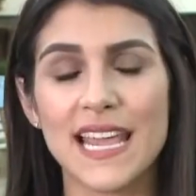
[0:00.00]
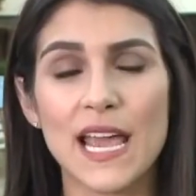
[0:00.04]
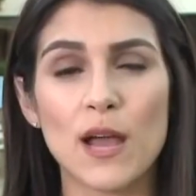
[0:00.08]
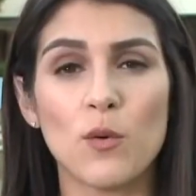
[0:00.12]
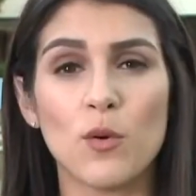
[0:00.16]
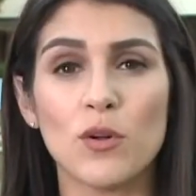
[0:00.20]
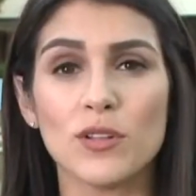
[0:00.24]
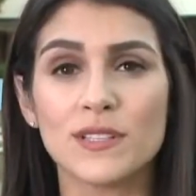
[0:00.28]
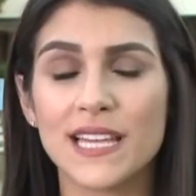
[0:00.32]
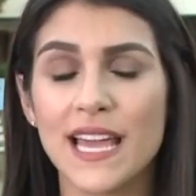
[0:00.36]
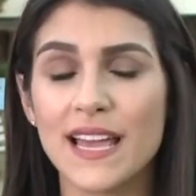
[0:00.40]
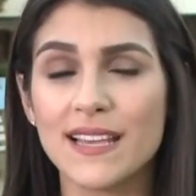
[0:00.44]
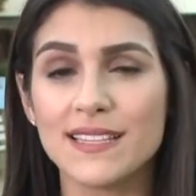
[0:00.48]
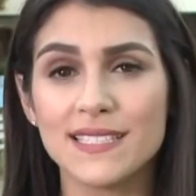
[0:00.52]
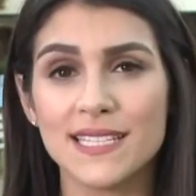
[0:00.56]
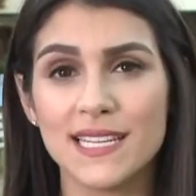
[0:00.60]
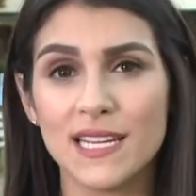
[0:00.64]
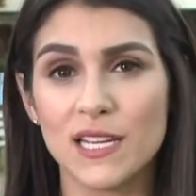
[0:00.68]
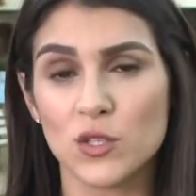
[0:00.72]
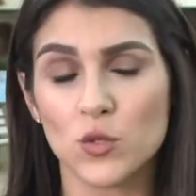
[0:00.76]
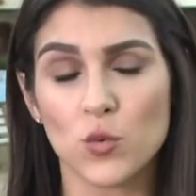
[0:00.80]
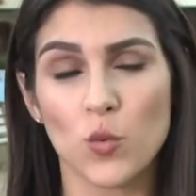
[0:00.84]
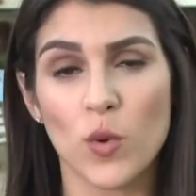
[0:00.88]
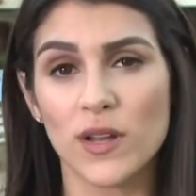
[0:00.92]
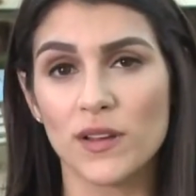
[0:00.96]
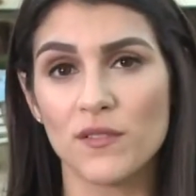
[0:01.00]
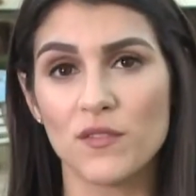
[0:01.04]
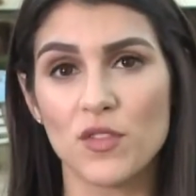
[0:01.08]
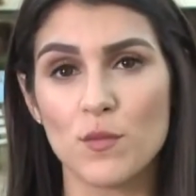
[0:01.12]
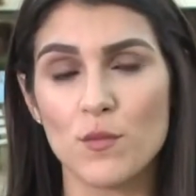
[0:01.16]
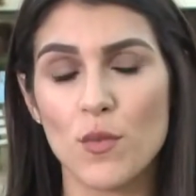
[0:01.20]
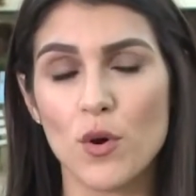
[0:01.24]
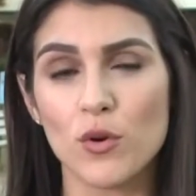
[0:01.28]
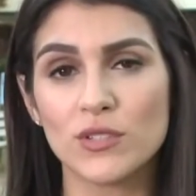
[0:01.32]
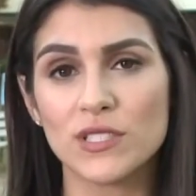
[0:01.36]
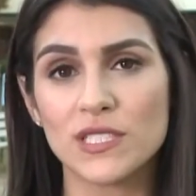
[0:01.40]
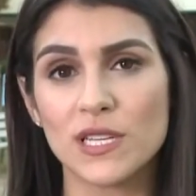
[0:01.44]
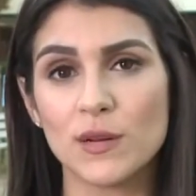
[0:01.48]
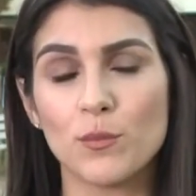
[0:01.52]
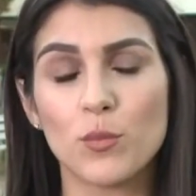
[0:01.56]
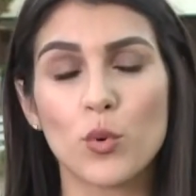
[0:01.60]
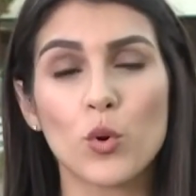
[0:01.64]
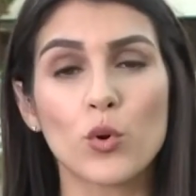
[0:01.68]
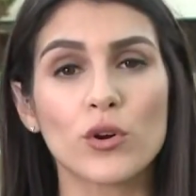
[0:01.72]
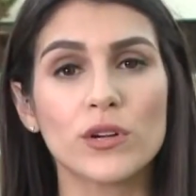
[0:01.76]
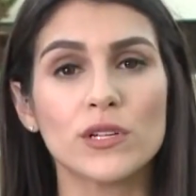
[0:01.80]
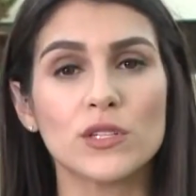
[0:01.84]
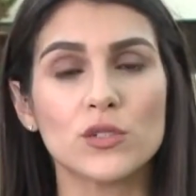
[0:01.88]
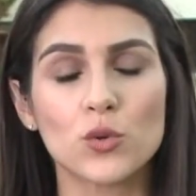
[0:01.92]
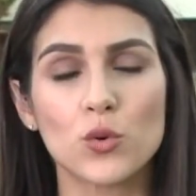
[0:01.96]
Yeah, well, testing is one of the most
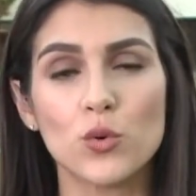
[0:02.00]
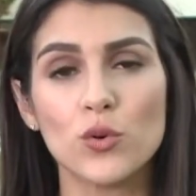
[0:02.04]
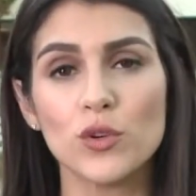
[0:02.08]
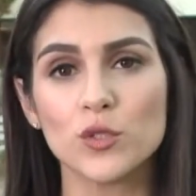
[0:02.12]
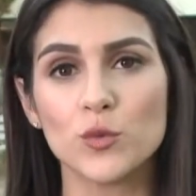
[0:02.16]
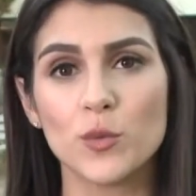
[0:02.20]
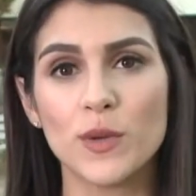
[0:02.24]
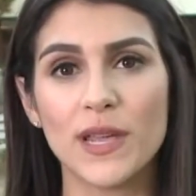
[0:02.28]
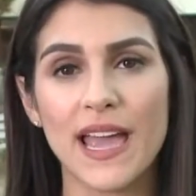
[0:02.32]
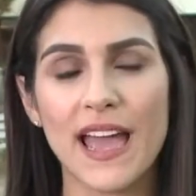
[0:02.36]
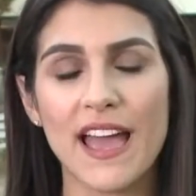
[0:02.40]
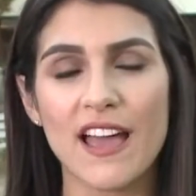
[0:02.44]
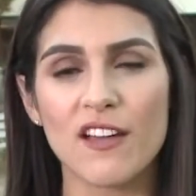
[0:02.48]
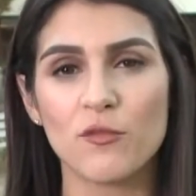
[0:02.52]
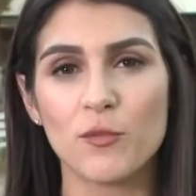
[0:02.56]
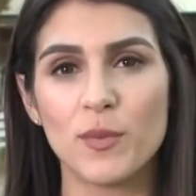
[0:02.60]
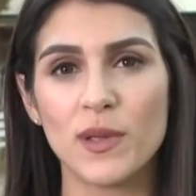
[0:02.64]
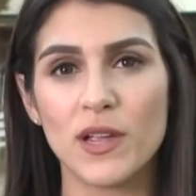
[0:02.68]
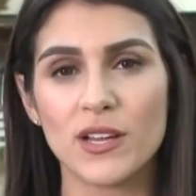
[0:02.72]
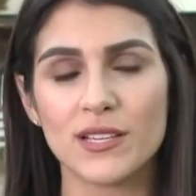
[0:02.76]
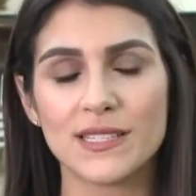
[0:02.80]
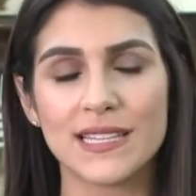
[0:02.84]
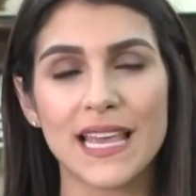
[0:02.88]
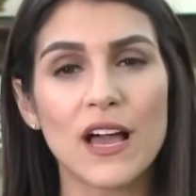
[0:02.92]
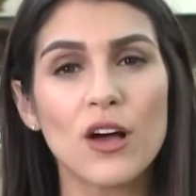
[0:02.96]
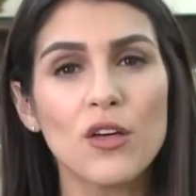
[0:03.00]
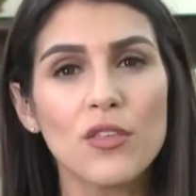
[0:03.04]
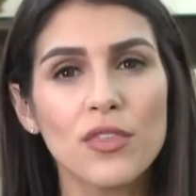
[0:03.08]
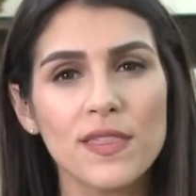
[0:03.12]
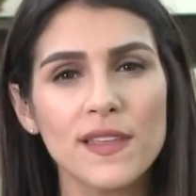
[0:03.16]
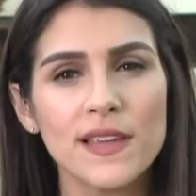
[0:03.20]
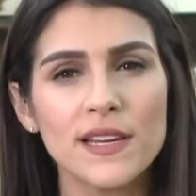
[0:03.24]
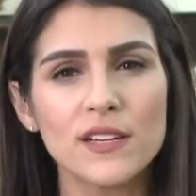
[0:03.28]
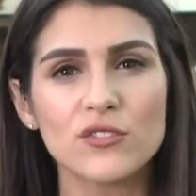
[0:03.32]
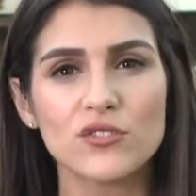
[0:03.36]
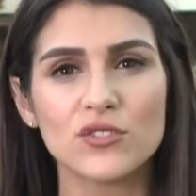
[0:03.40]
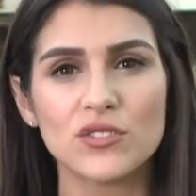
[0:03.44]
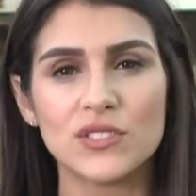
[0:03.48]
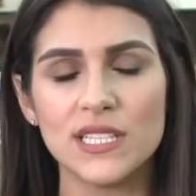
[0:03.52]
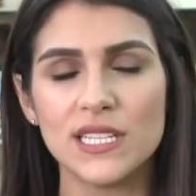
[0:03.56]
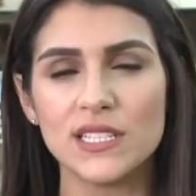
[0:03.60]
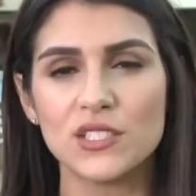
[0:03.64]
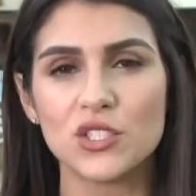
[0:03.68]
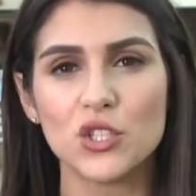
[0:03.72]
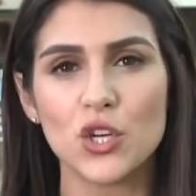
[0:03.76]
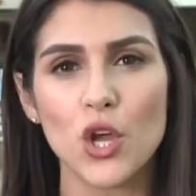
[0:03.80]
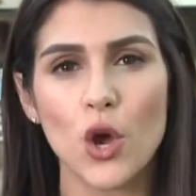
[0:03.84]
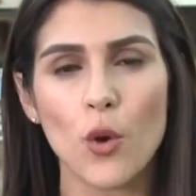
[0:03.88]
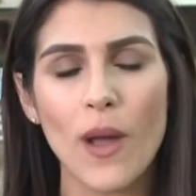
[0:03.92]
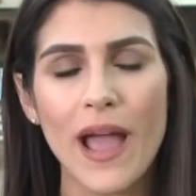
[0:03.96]
important tools we have because health leaders need
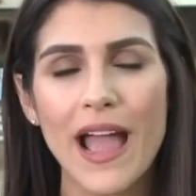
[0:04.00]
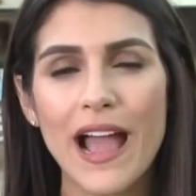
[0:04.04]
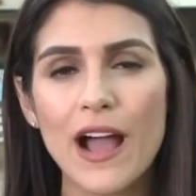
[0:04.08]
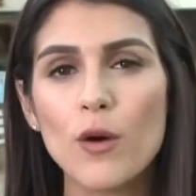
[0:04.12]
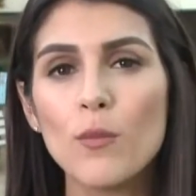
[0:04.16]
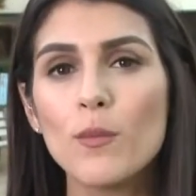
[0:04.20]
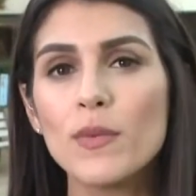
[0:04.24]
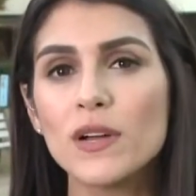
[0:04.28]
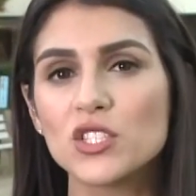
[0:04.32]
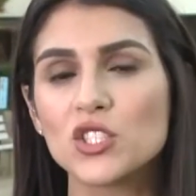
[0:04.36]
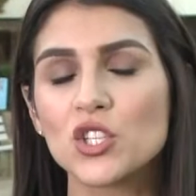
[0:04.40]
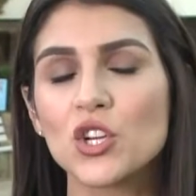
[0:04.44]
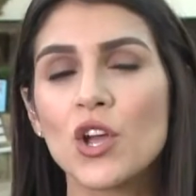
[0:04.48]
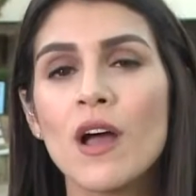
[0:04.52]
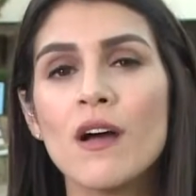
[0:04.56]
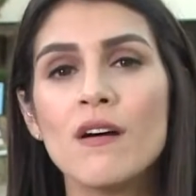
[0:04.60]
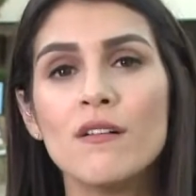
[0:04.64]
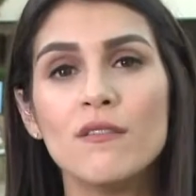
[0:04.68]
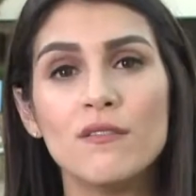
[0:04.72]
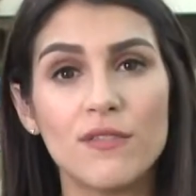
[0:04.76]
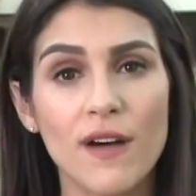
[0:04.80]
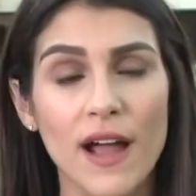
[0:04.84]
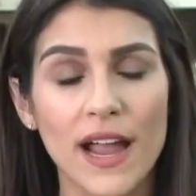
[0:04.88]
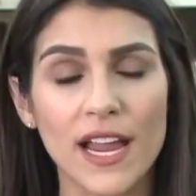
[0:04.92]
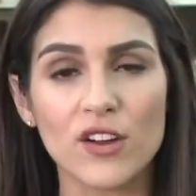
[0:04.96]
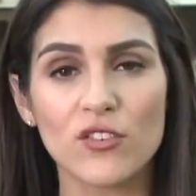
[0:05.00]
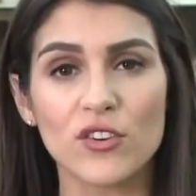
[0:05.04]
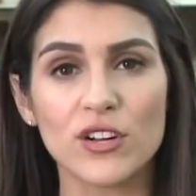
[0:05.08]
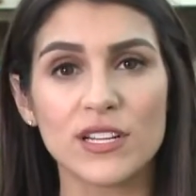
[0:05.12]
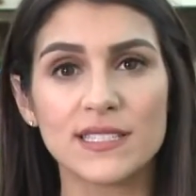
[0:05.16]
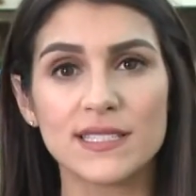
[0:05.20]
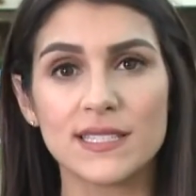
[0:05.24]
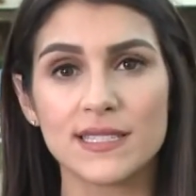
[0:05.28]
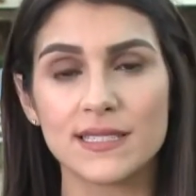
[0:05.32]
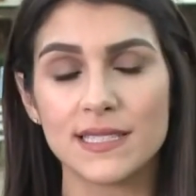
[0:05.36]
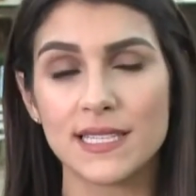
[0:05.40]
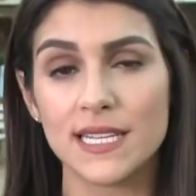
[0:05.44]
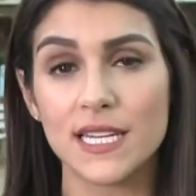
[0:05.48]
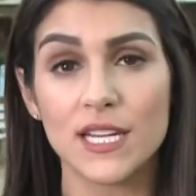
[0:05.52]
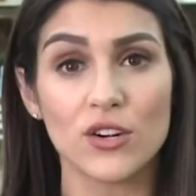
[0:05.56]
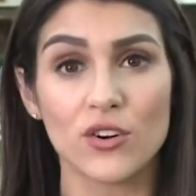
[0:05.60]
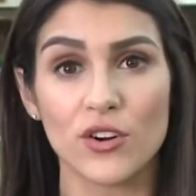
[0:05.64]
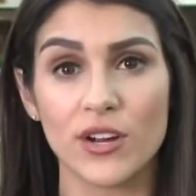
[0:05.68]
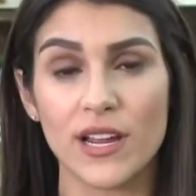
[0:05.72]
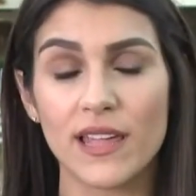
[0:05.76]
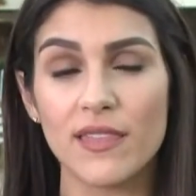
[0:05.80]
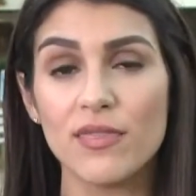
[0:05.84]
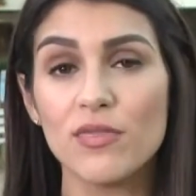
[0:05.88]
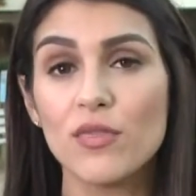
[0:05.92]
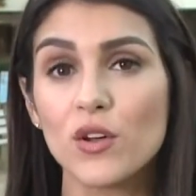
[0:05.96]
to know how much virus is
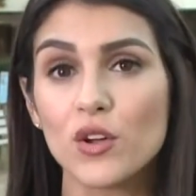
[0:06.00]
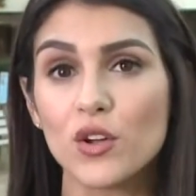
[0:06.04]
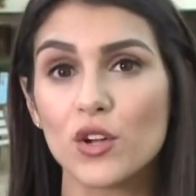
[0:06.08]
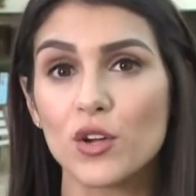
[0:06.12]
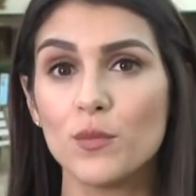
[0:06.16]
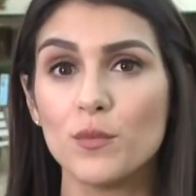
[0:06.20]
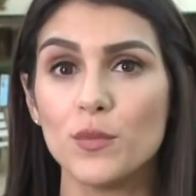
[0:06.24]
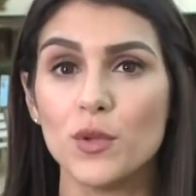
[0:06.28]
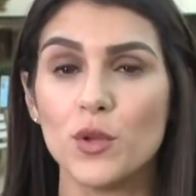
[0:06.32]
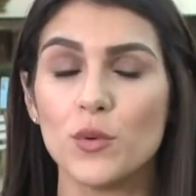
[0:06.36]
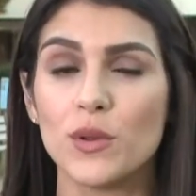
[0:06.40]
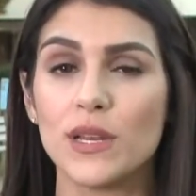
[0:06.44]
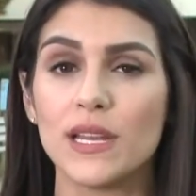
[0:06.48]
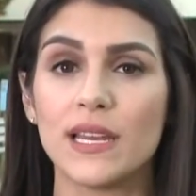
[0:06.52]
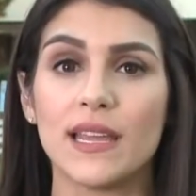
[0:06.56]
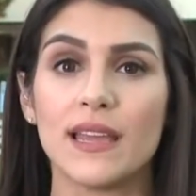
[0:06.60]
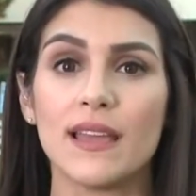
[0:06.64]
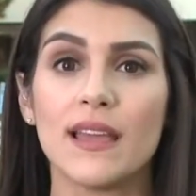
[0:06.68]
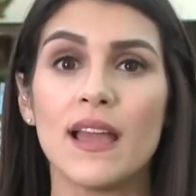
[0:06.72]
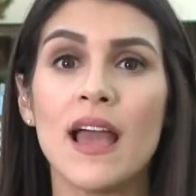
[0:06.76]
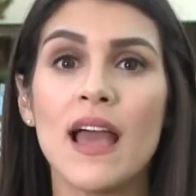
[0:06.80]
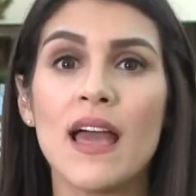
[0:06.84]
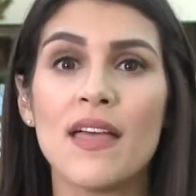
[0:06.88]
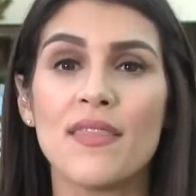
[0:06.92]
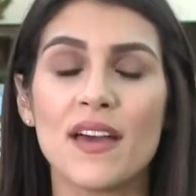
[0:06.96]
here in the community.